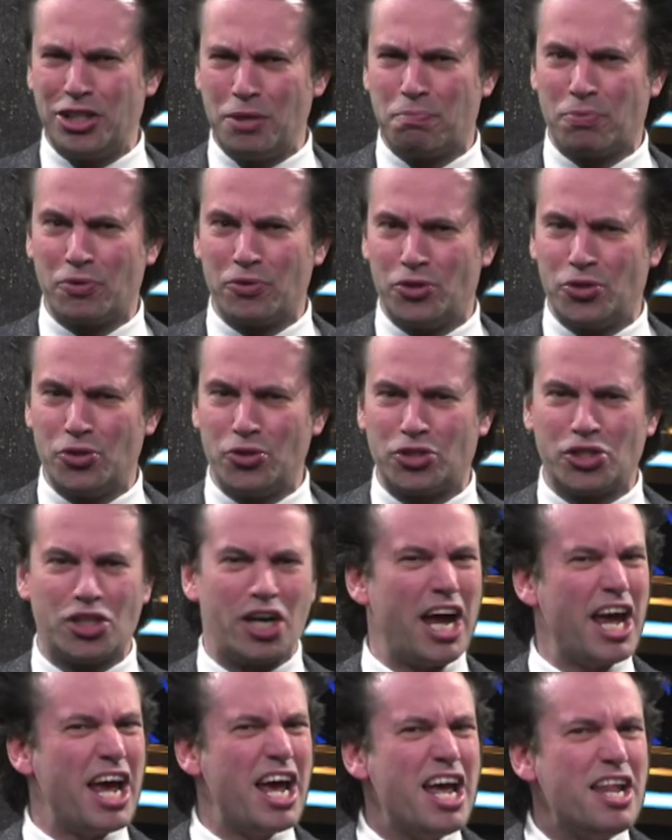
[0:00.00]
producer
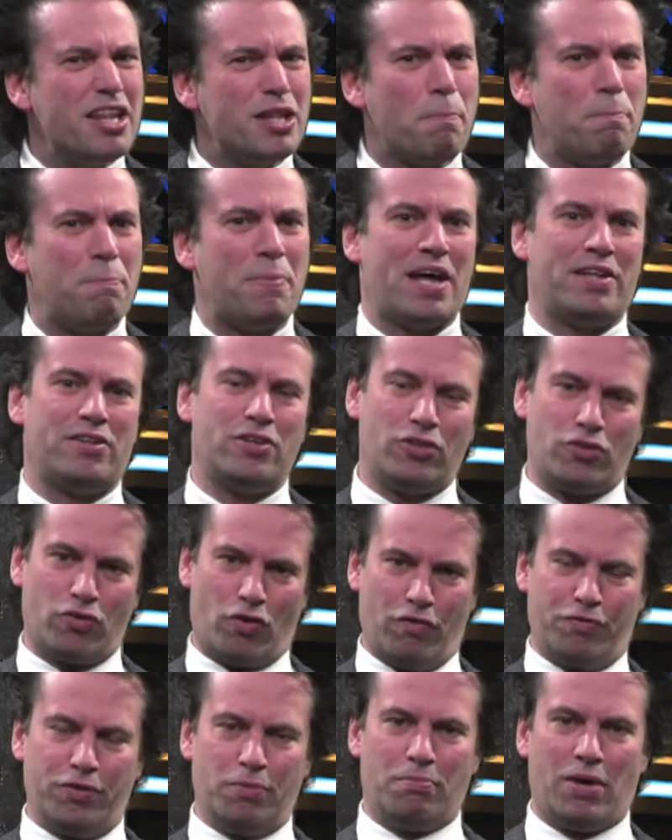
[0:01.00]
independent
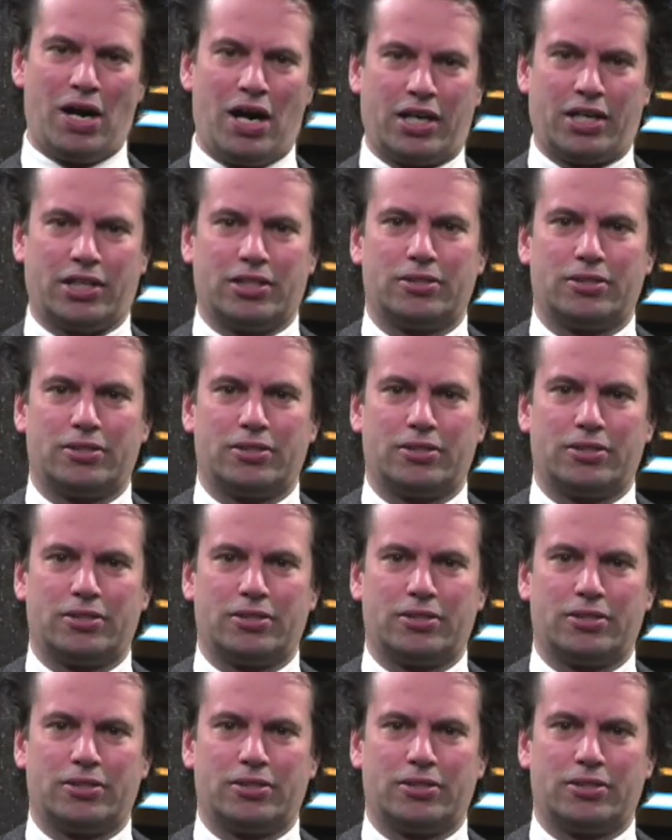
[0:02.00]
of the market.